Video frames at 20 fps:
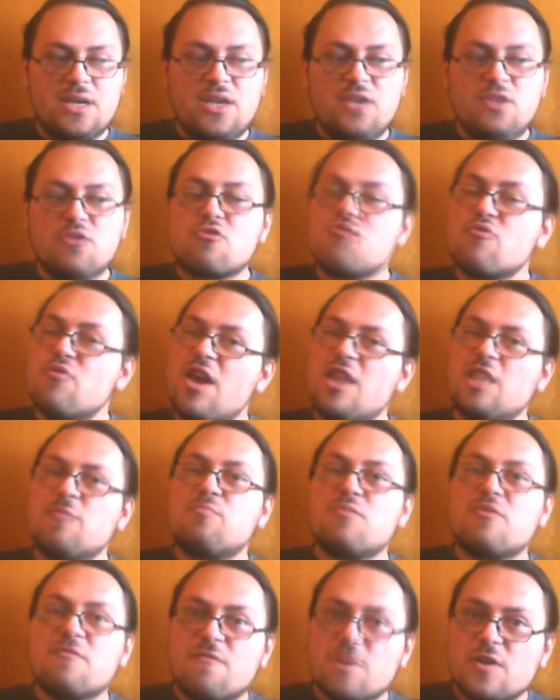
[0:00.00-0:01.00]
you create
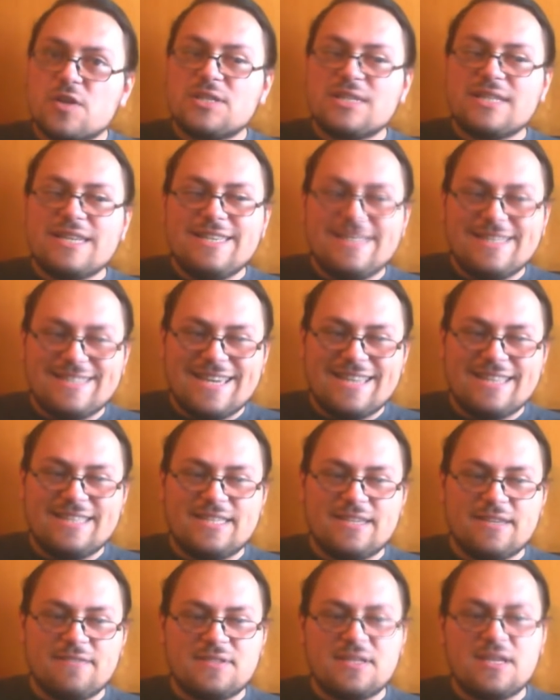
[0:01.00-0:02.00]
perverse
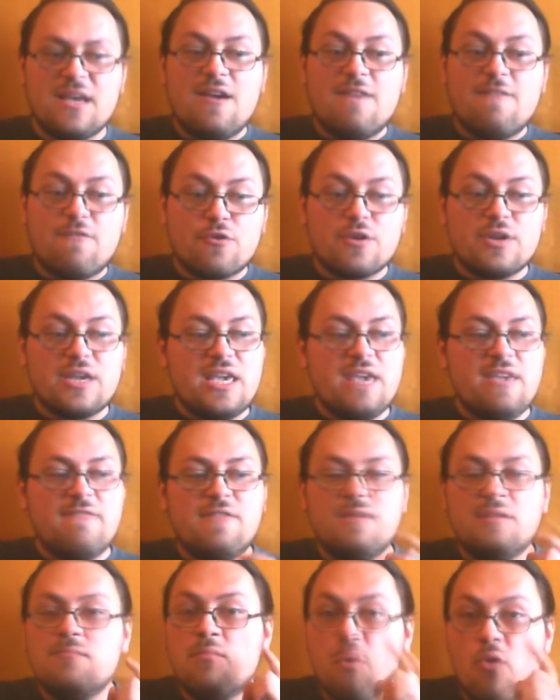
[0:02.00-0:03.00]
incentives for
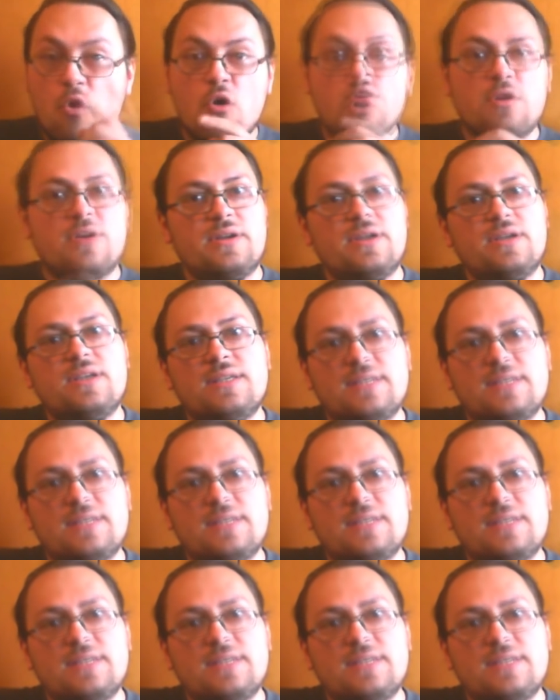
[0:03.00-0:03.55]
even more